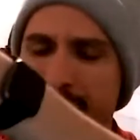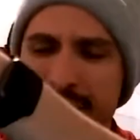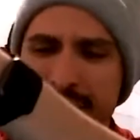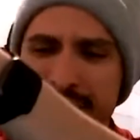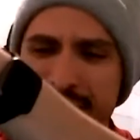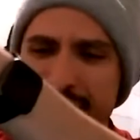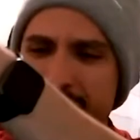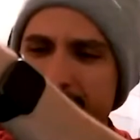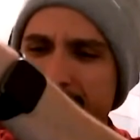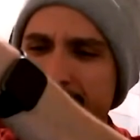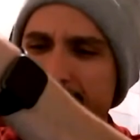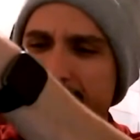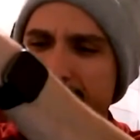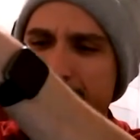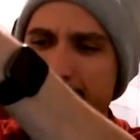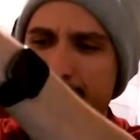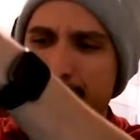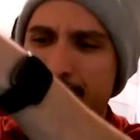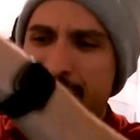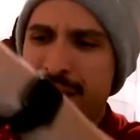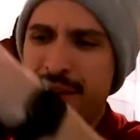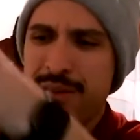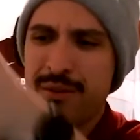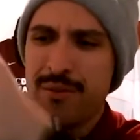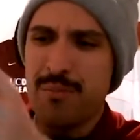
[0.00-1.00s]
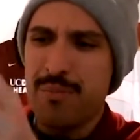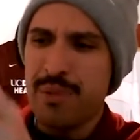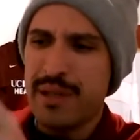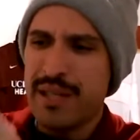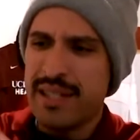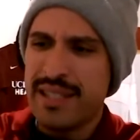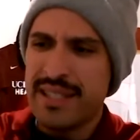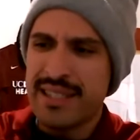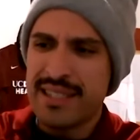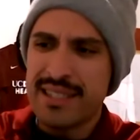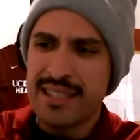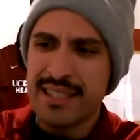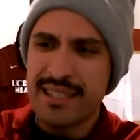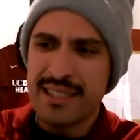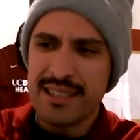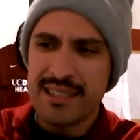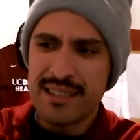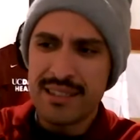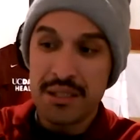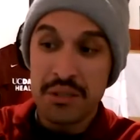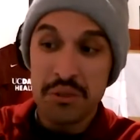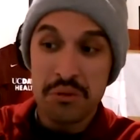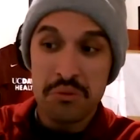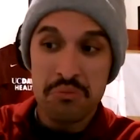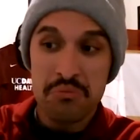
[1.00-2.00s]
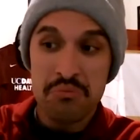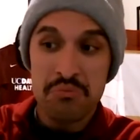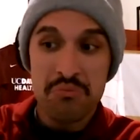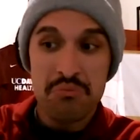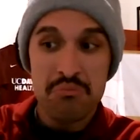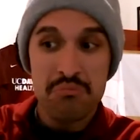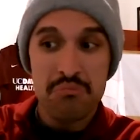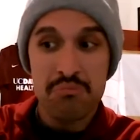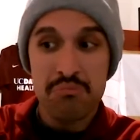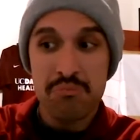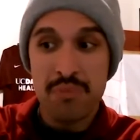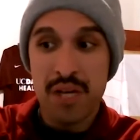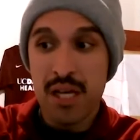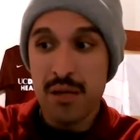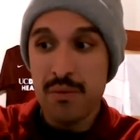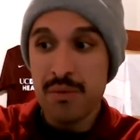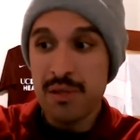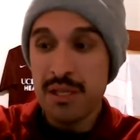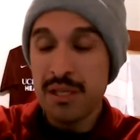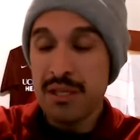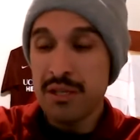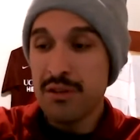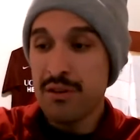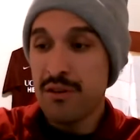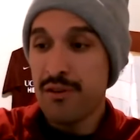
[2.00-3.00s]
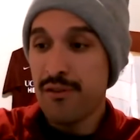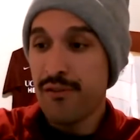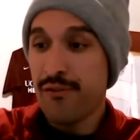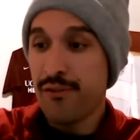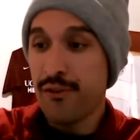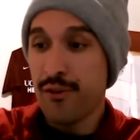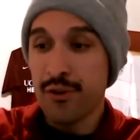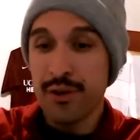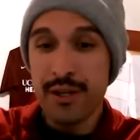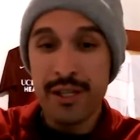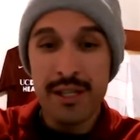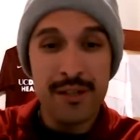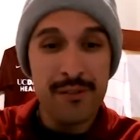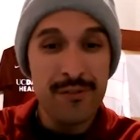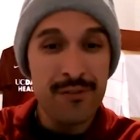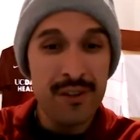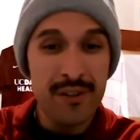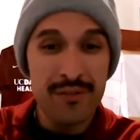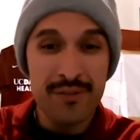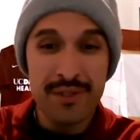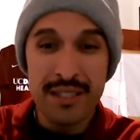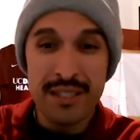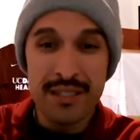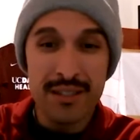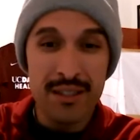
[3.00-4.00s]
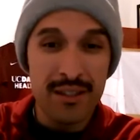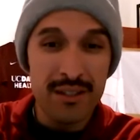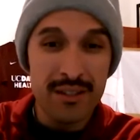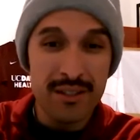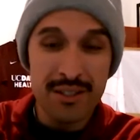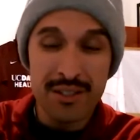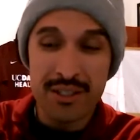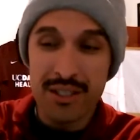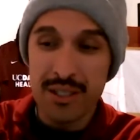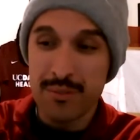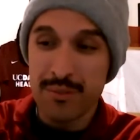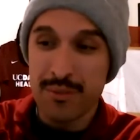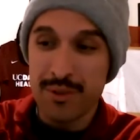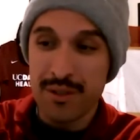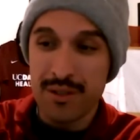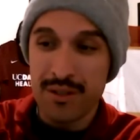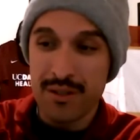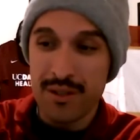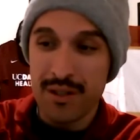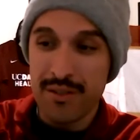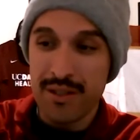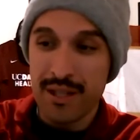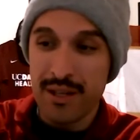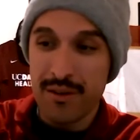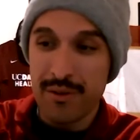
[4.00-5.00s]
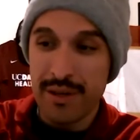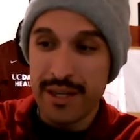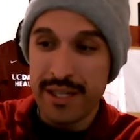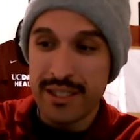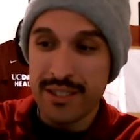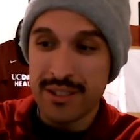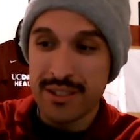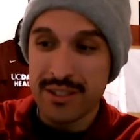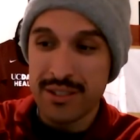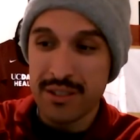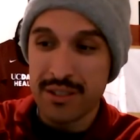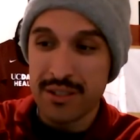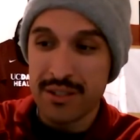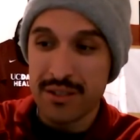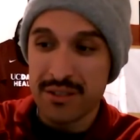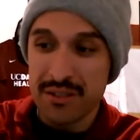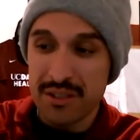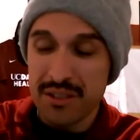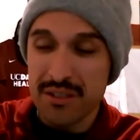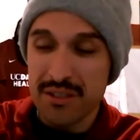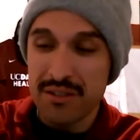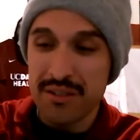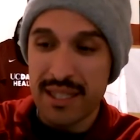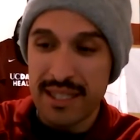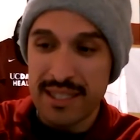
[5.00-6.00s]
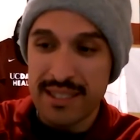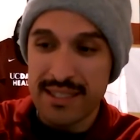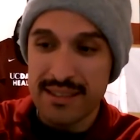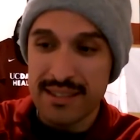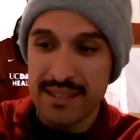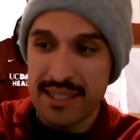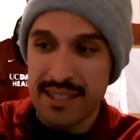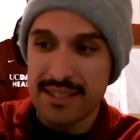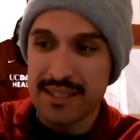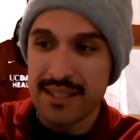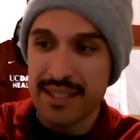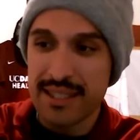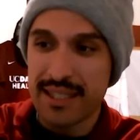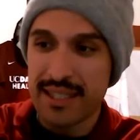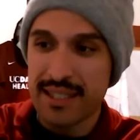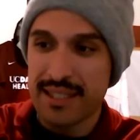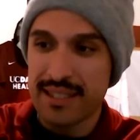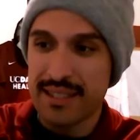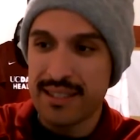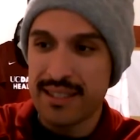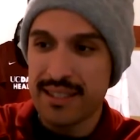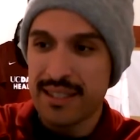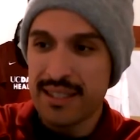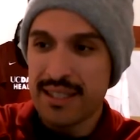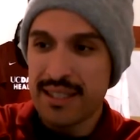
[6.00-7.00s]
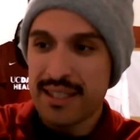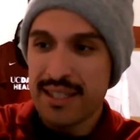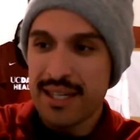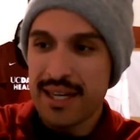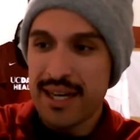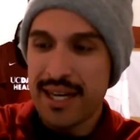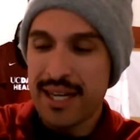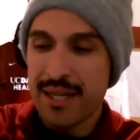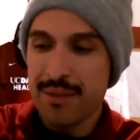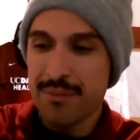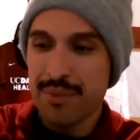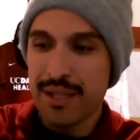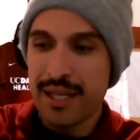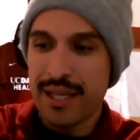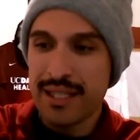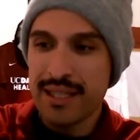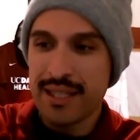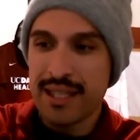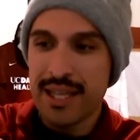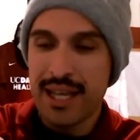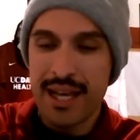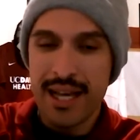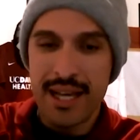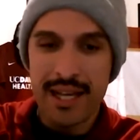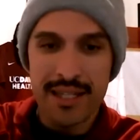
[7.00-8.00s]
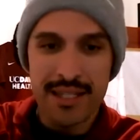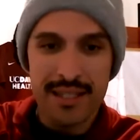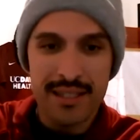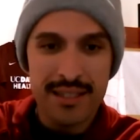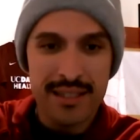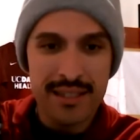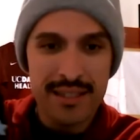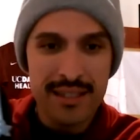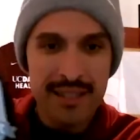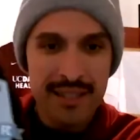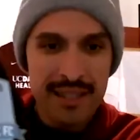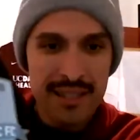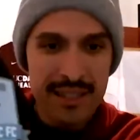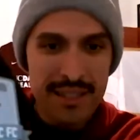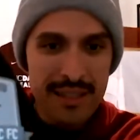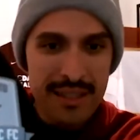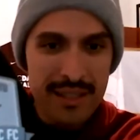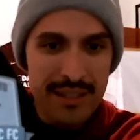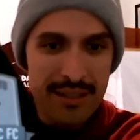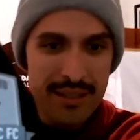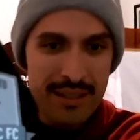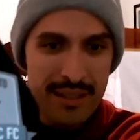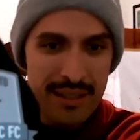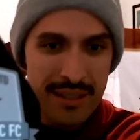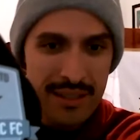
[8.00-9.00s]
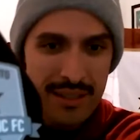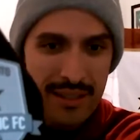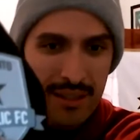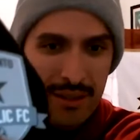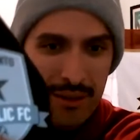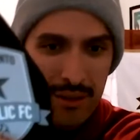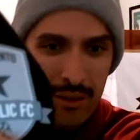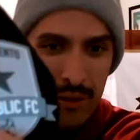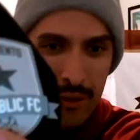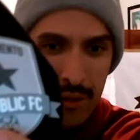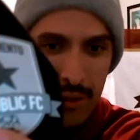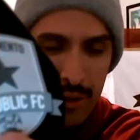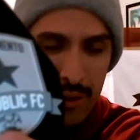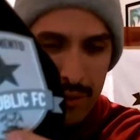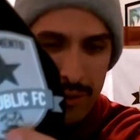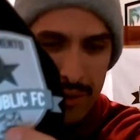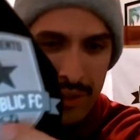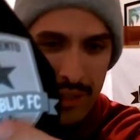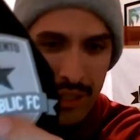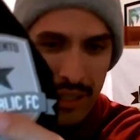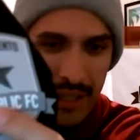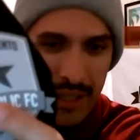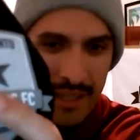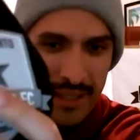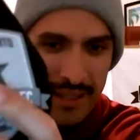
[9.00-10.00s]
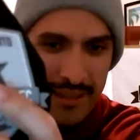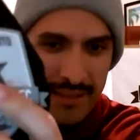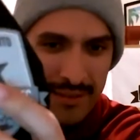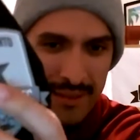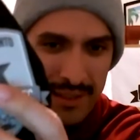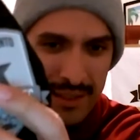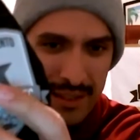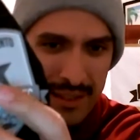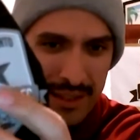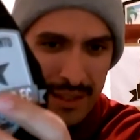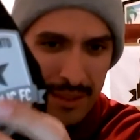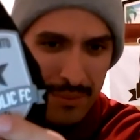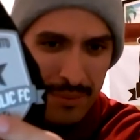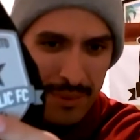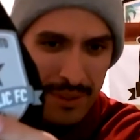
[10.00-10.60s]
to say that it may have been maybe $40-50 somewhere around that range. So nice to get a item like that. And the logo's got some